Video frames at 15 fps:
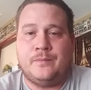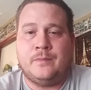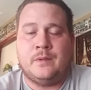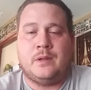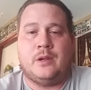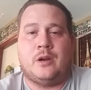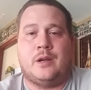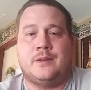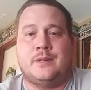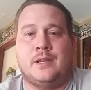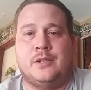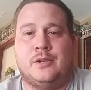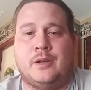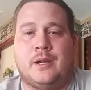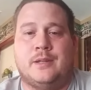here, I'll
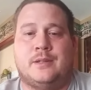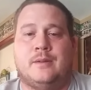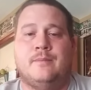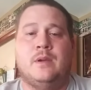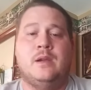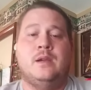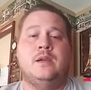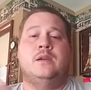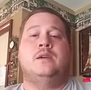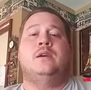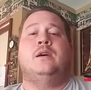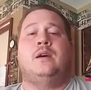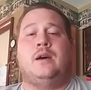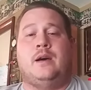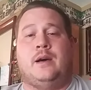set you guys up.
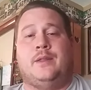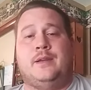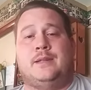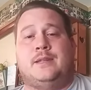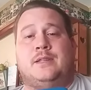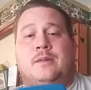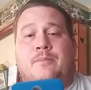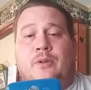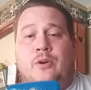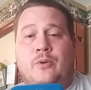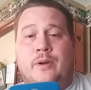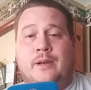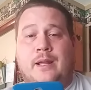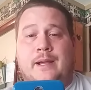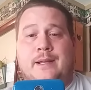This is the blue
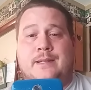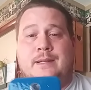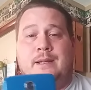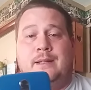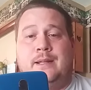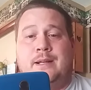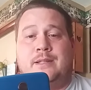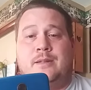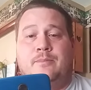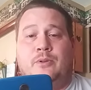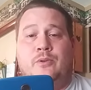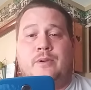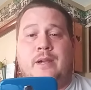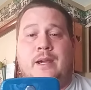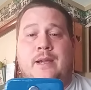one. Like I said, that's the
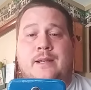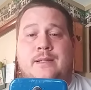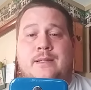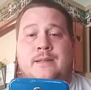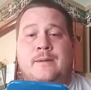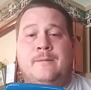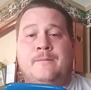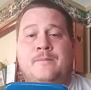blue case.